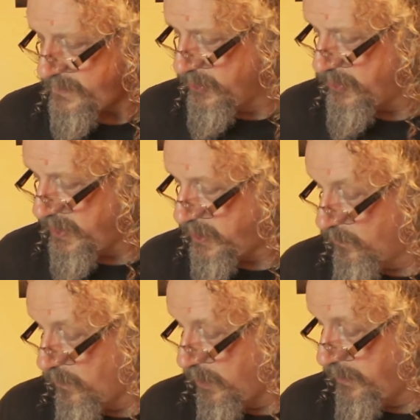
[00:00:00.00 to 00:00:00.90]

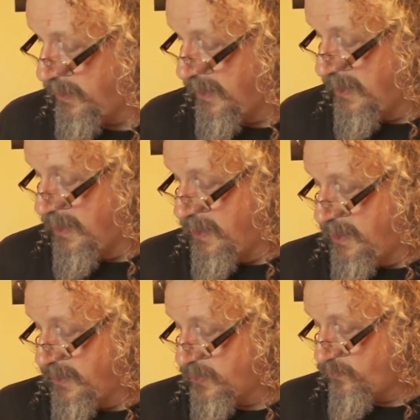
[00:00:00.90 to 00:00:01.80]
Second one
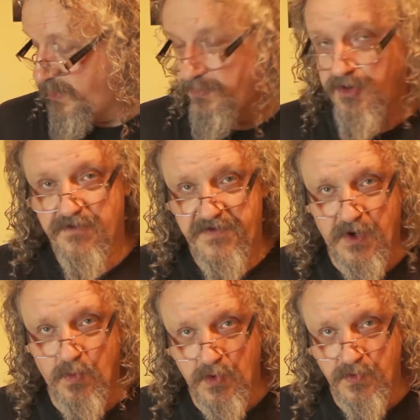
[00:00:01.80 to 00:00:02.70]
is a reroll of
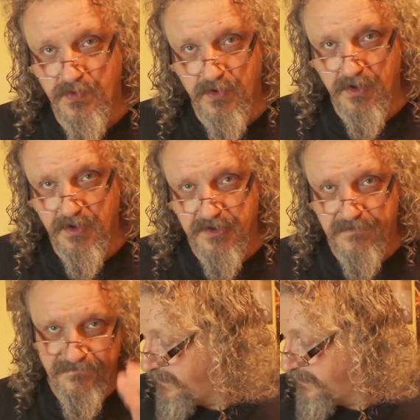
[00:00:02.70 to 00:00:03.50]
hit and wound rolls.